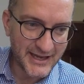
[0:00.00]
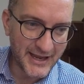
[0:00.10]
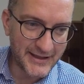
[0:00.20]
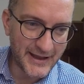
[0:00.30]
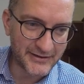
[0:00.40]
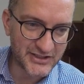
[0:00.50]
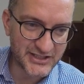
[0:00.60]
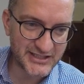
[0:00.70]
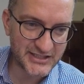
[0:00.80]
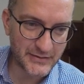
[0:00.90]
And now I just
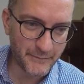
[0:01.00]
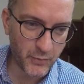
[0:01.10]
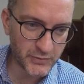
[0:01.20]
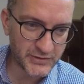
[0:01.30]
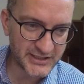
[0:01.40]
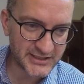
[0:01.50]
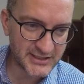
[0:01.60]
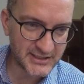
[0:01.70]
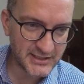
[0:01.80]
need to import it.